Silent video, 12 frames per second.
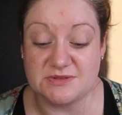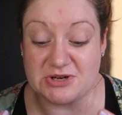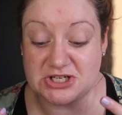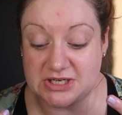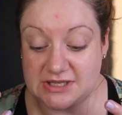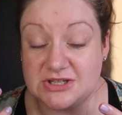
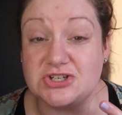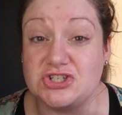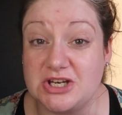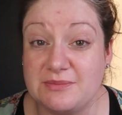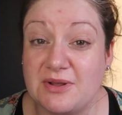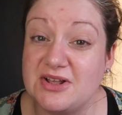especially the
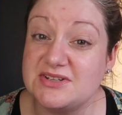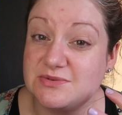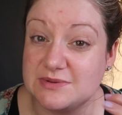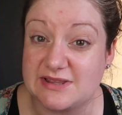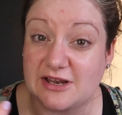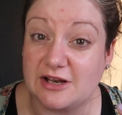sheet
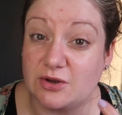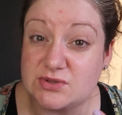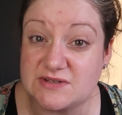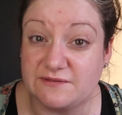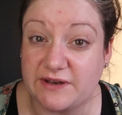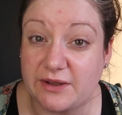mask with like
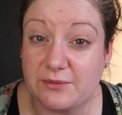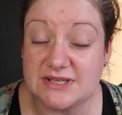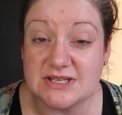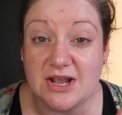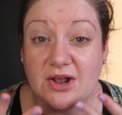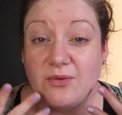lots of liquid,